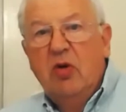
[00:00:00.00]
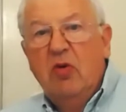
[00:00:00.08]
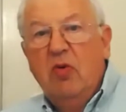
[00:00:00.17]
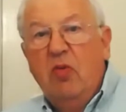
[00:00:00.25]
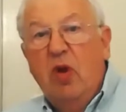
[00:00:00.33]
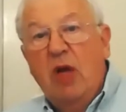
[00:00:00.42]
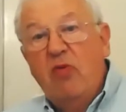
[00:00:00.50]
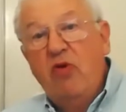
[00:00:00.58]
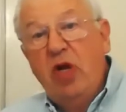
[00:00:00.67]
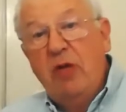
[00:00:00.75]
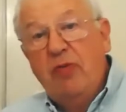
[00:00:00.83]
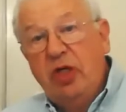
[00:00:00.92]
Well, I'm
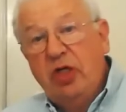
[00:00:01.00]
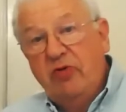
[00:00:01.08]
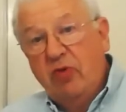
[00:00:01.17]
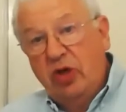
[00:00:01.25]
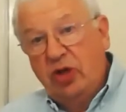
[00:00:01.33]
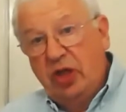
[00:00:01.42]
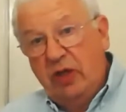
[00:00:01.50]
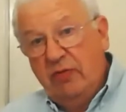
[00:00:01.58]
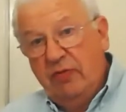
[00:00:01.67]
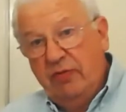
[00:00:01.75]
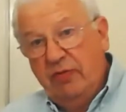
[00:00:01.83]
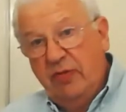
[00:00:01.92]
really pleased you watched it.
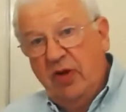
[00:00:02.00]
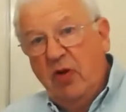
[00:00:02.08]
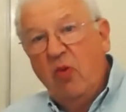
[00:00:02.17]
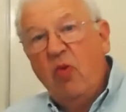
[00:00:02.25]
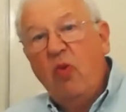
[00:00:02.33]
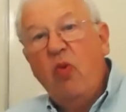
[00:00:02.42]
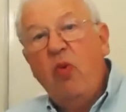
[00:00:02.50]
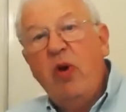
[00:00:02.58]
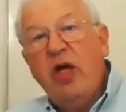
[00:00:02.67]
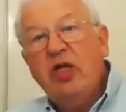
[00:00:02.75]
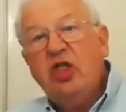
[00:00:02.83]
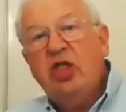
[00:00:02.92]

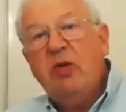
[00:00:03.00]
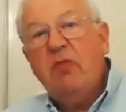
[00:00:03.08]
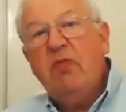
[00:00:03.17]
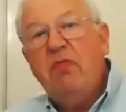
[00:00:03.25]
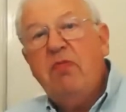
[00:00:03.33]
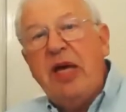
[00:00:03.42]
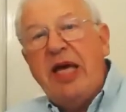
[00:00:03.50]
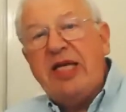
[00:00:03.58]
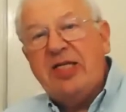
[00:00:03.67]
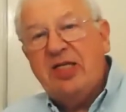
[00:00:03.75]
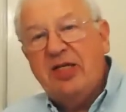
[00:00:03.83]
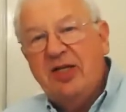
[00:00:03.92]
Which
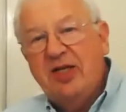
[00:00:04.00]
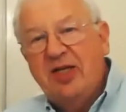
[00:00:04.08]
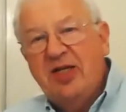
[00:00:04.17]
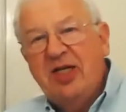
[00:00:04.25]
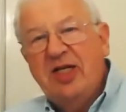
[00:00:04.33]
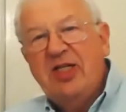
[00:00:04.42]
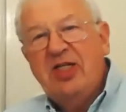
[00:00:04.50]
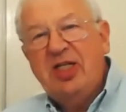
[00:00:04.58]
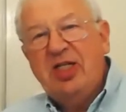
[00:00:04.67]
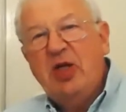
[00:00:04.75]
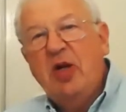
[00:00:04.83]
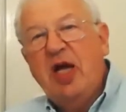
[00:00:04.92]
bit did
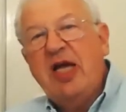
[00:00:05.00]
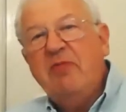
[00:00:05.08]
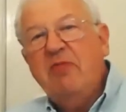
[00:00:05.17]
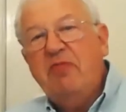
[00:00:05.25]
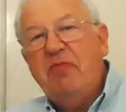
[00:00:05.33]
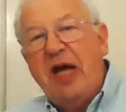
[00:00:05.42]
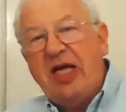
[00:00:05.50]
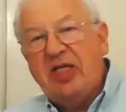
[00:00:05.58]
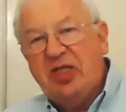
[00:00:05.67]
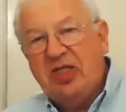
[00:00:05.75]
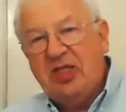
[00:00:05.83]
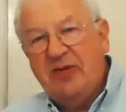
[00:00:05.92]
you like
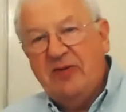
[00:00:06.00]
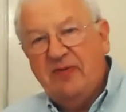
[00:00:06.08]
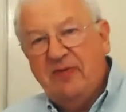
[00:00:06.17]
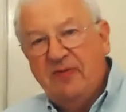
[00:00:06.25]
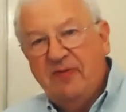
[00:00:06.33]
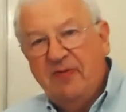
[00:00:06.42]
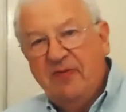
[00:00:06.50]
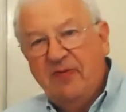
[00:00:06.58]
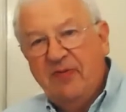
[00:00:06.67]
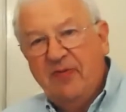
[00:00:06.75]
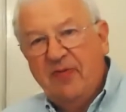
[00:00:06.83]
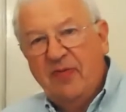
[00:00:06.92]
best?
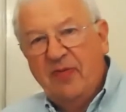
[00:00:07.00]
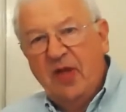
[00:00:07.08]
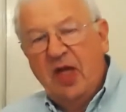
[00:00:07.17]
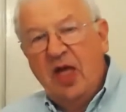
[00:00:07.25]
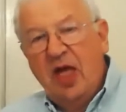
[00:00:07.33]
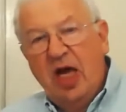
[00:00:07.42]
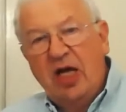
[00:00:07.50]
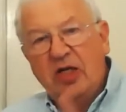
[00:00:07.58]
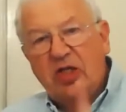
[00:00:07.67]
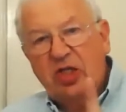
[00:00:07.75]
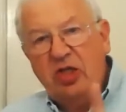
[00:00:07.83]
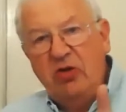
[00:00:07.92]
And
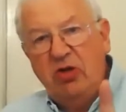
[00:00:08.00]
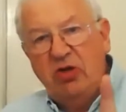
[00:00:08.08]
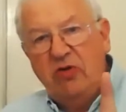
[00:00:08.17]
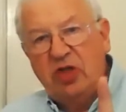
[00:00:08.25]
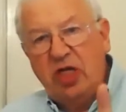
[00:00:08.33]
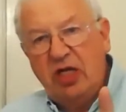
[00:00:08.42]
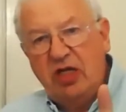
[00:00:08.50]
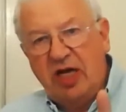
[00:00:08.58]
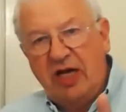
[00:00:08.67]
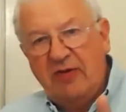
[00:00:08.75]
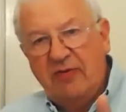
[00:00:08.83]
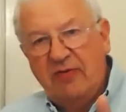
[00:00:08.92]
as soon as you said
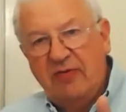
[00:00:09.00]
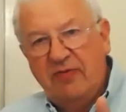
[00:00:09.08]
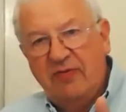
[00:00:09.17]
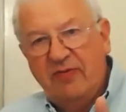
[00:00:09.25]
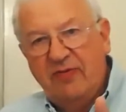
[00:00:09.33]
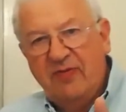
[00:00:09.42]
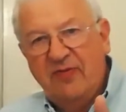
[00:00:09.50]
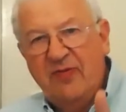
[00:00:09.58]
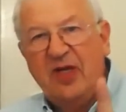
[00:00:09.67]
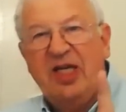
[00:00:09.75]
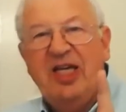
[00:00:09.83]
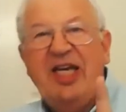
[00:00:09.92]
that,
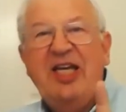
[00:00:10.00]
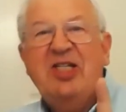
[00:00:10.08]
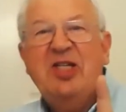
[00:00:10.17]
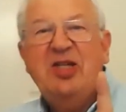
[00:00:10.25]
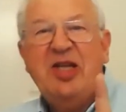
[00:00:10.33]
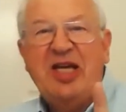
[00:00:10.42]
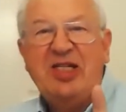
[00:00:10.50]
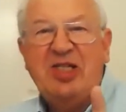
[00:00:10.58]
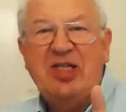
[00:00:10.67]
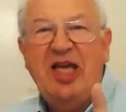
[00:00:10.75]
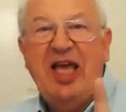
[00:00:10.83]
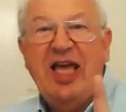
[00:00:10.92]
the key to
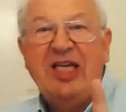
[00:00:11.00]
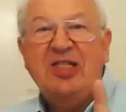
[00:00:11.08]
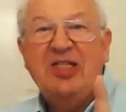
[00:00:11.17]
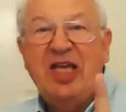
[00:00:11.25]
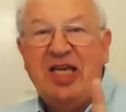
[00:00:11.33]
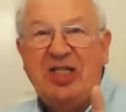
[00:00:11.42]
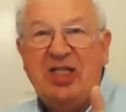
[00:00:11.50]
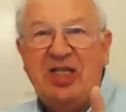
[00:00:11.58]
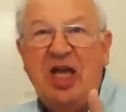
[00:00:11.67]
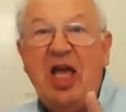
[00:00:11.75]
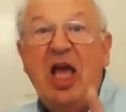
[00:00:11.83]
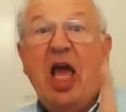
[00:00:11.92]
this is this:
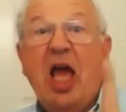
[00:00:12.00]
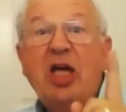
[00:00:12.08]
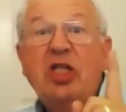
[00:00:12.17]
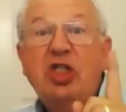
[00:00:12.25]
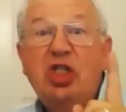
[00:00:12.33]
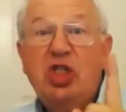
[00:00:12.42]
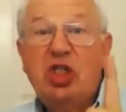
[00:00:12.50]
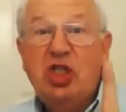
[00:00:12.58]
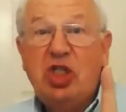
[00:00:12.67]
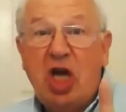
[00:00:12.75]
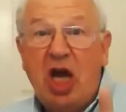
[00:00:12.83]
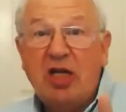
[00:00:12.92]

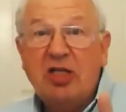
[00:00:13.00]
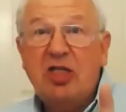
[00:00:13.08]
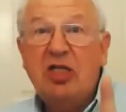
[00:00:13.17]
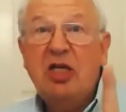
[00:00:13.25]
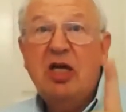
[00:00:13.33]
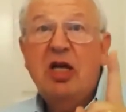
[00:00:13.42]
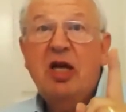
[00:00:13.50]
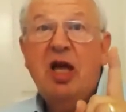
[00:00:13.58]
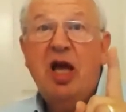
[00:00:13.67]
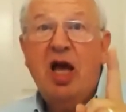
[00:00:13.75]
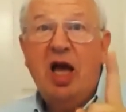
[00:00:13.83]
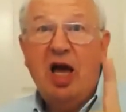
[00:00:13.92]
shut
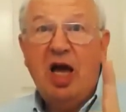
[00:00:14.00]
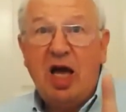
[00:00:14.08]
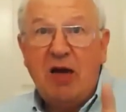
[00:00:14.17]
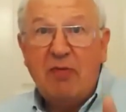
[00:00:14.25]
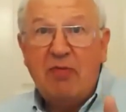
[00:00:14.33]
up.